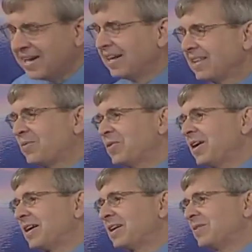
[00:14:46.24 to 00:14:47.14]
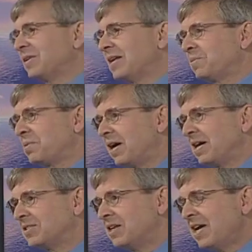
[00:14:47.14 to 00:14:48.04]
think we're not going to win that
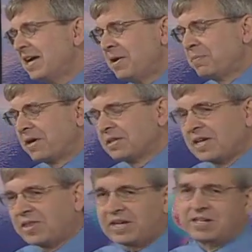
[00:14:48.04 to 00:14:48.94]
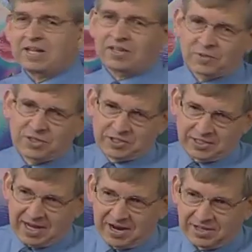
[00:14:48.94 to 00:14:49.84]
prize. Because I think another reason
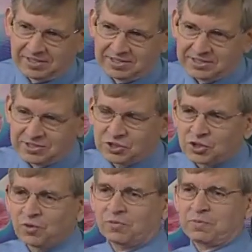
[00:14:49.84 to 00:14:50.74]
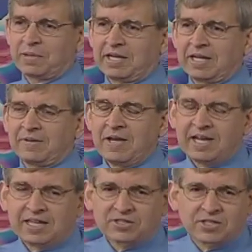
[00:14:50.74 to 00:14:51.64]
that calculus is so forbidding
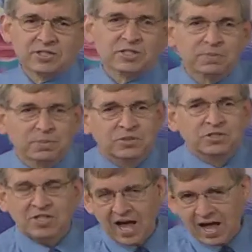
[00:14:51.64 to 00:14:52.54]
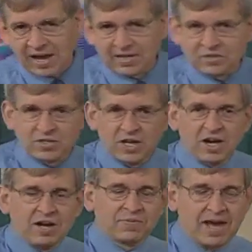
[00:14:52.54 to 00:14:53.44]
is the simple size
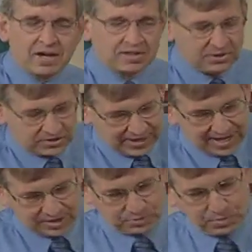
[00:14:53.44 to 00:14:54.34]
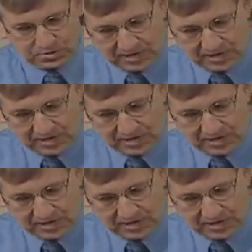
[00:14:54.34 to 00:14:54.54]
of calculus textbooks.